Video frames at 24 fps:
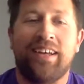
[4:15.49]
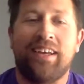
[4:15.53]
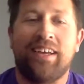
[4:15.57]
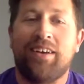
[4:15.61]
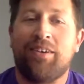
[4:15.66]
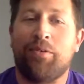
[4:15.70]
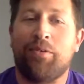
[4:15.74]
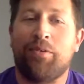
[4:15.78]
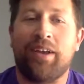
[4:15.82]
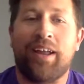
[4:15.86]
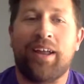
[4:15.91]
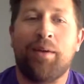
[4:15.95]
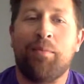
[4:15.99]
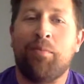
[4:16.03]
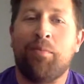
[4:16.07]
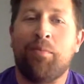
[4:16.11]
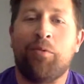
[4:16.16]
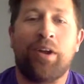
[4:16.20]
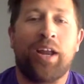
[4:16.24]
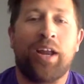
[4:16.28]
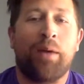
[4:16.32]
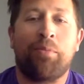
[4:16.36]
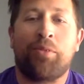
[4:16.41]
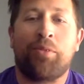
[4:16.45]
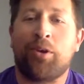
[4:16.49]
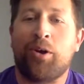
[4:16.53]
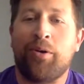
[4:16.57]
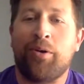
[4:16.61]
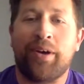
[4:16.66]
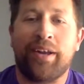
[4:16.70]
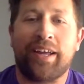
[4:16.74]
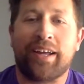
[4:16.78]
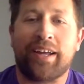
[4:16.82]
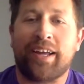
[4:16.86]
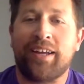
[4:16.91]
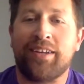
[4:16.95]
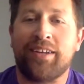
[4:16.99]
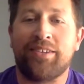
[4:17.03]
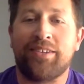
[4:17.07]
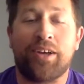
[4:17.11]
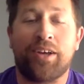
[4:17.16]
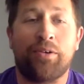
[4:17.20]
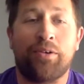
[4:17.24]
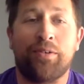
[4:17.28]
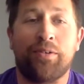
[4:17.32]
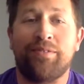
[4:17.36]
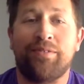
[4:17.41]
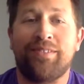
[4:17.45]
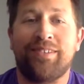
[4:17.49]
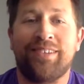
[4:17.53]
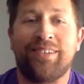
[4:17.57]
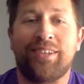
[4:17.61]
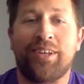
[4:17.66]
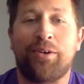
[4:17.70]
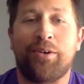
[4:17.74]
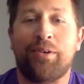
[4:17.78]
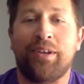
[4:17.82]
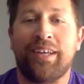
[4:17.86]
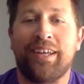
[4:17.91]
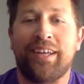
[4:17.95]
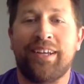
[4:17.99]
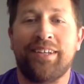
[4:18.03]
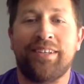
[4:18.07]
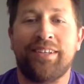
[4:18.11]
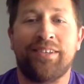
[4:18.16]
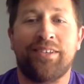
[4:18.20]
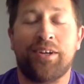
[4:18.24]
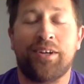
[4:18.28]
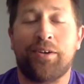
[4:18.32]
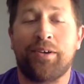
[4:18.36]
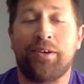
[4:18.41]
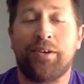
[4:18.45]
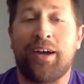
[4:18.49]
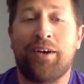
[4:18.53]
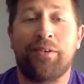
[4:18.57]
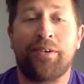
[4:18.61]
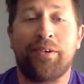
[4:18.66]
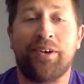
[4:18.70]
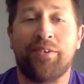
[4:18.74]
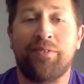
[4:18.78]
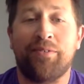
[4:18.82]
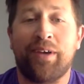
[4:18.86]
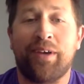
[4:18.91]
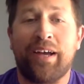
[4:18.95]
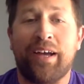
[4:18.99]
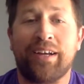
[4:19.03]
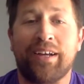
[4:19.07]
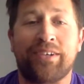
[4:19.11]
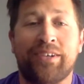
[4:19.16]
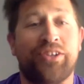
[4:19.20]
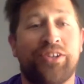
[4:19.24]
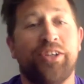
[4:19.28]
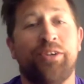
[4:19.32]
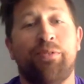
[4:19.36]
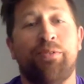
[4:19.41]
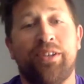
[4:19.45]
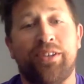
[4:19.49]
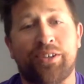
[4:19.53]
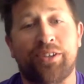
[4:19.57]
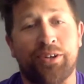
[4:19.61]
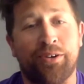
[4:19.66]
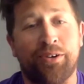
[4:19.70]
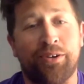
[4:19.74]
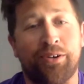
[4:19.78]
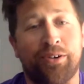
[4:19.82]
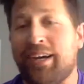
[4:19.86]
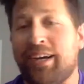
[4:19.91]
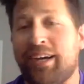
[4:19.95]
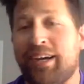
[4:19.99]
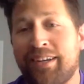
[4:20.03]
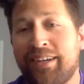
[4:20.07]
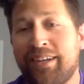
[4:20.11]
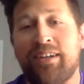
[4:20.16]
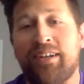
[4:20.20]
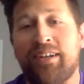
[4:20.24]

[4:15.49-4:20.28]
When I'm throwing, I kind of zone in and zone out of actually what's going on.